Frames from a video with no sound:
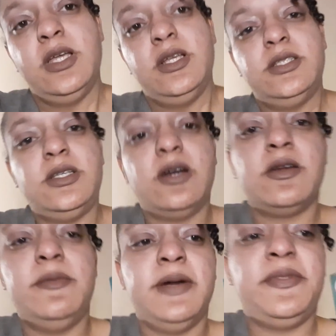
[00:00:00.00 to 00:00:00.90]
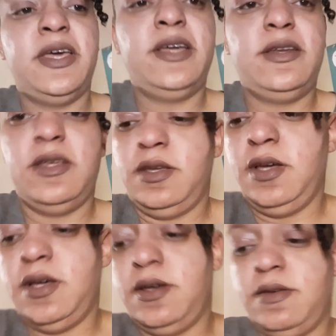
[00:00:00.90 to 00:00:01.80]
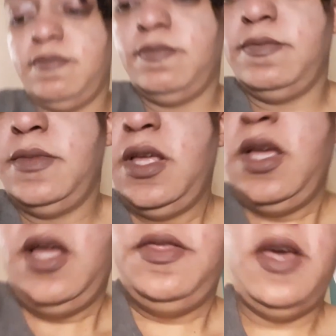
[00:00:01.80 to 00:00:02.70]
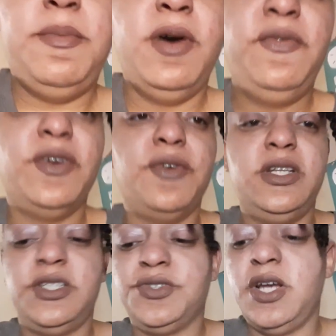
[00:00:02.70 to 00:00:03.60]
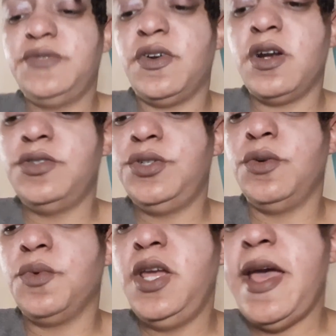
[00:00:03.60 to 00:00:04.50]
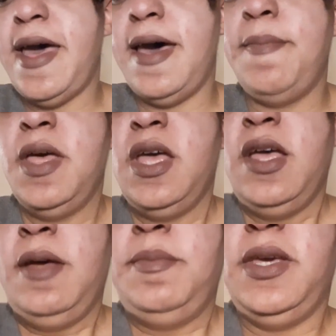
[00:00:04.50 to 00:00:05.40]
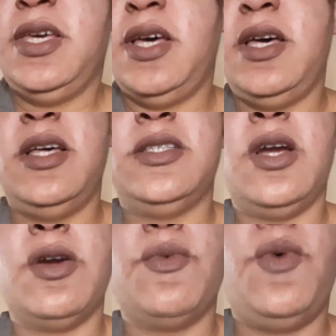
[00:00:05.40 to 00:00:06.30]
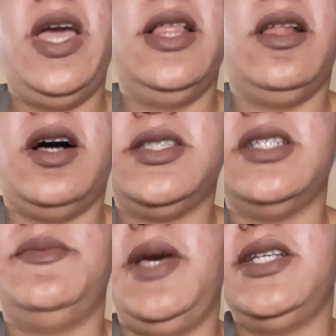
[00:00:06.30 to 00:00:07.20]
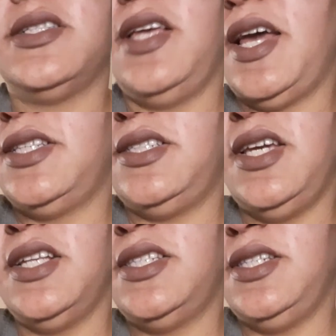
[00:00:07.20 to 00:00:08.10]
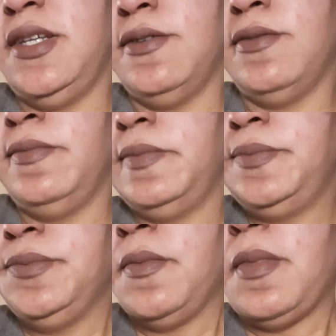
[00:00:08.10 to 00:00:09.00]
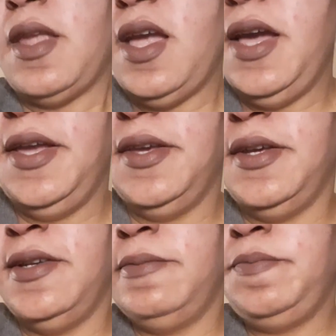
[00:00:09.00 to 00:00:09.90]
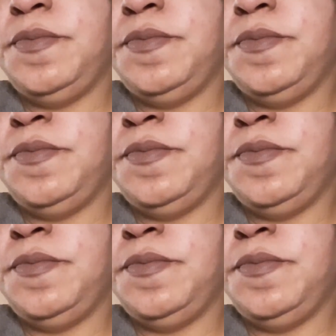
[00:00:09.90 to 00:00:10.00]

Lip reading: sorry about that. They both agree to transfer her to a rehab because her weight loss is basically at a standstill. And